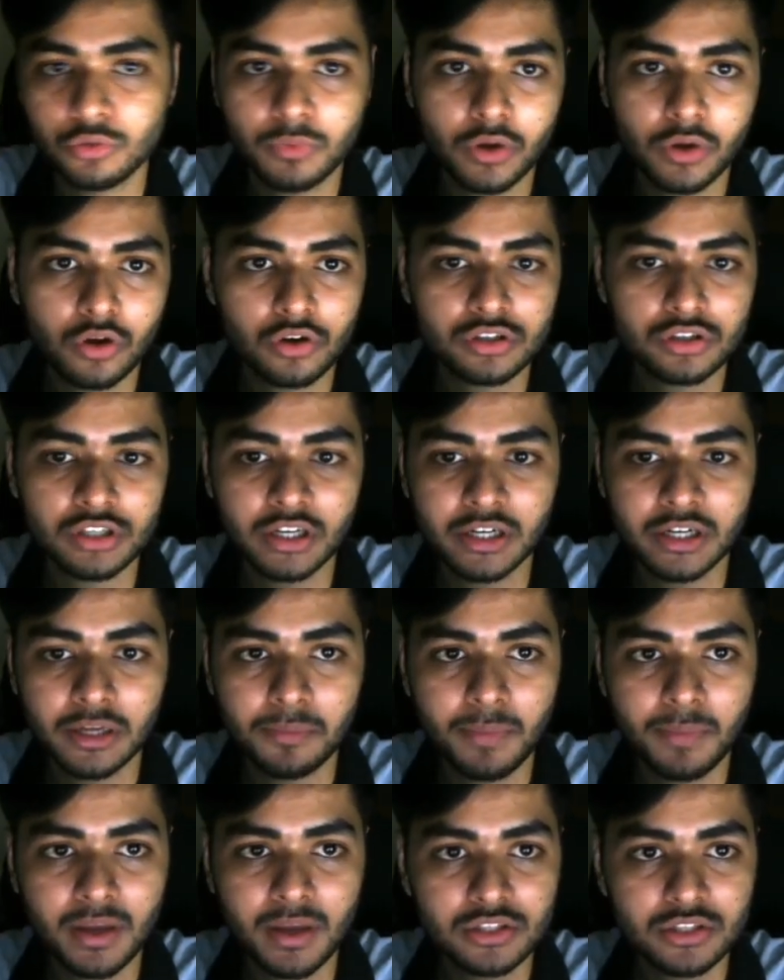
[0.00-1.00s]
because it
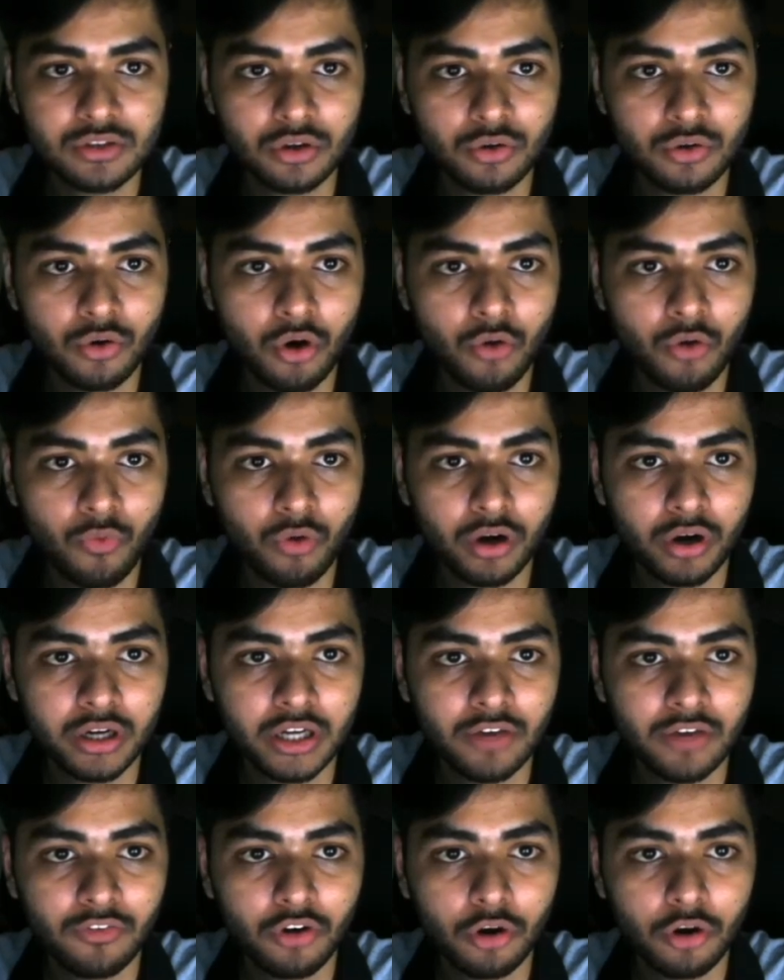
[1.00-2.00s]
depends on what
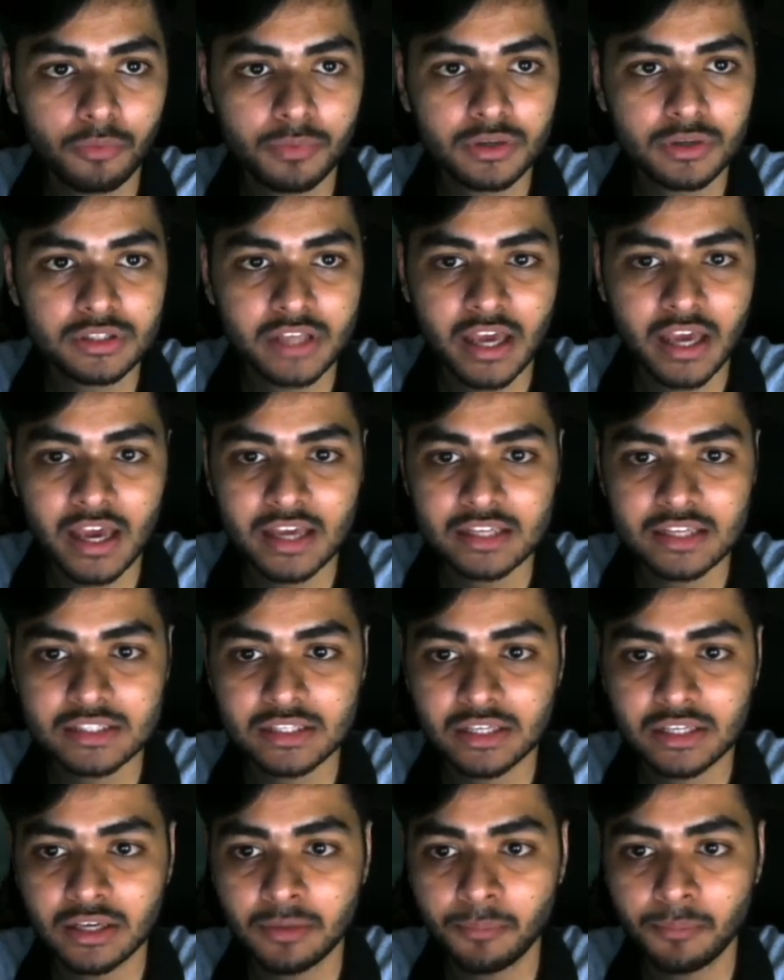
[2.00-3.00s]
developers has
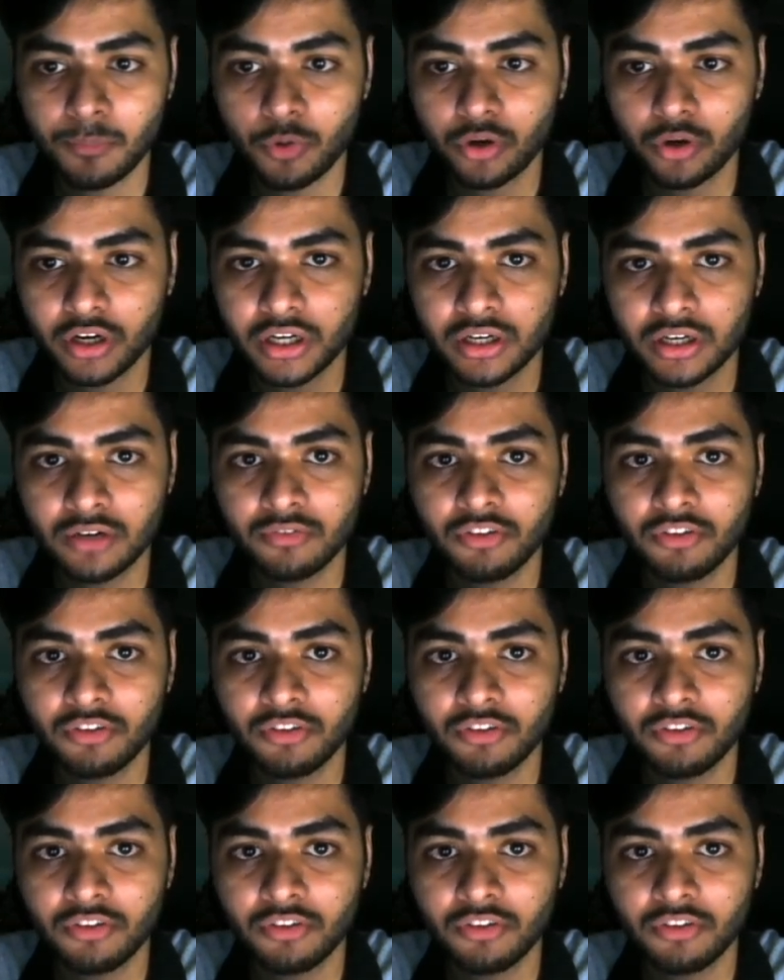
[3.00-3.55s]
imported,